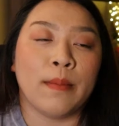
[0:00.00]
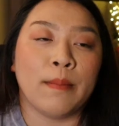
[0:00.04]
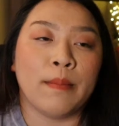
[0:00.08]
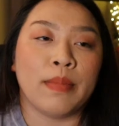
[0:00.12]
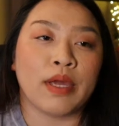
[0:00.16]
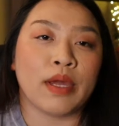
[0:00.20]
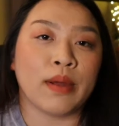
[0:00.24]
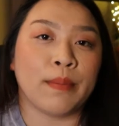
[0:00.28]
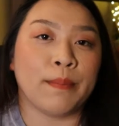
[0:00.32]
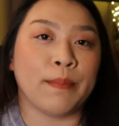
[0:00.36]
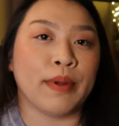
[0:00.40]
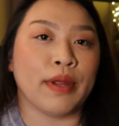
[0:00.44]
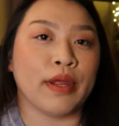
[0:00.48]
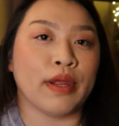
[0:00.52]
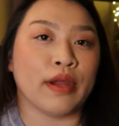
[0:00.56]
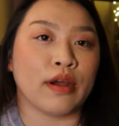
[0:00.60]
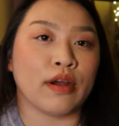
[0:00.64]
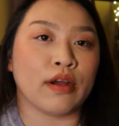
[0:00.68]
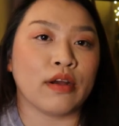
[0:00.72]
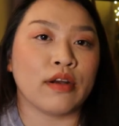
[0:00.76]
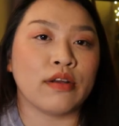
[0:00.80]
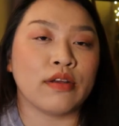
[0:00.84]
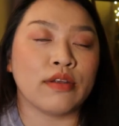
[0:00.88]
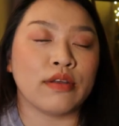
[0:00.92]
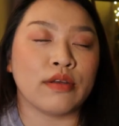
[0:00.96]
be
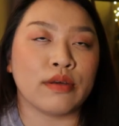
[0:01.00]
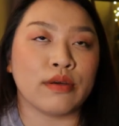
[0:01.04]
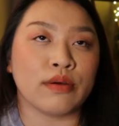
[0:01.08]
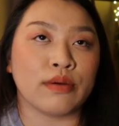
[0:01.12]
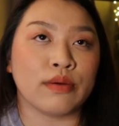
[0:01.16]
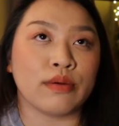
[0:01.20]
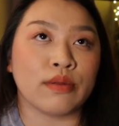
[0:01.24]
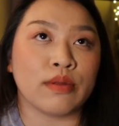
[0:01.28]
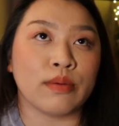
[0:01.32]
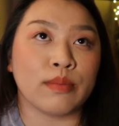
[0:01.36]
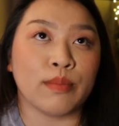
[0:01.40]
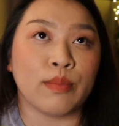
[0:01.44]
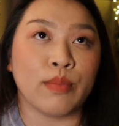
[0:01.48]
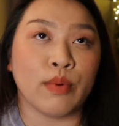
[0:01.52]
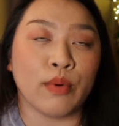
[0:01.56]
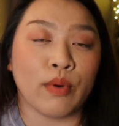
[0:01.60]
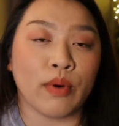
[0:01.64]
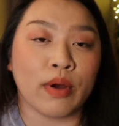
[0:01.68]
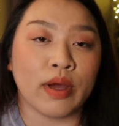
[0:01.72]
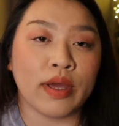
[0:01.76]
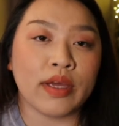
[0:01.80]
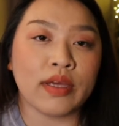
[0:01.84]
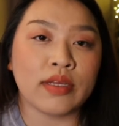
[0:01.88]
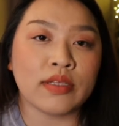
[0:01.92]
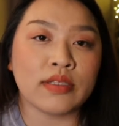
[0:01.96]
compared to the
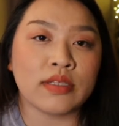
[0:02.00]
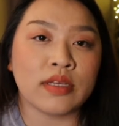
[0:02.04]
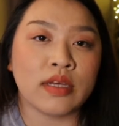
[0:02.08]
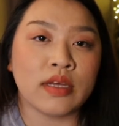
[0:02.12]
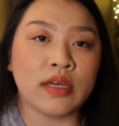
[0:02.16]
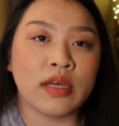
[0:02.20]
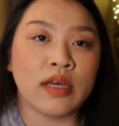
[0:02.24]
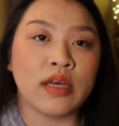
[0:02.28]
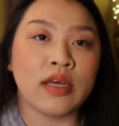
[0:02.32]
boys.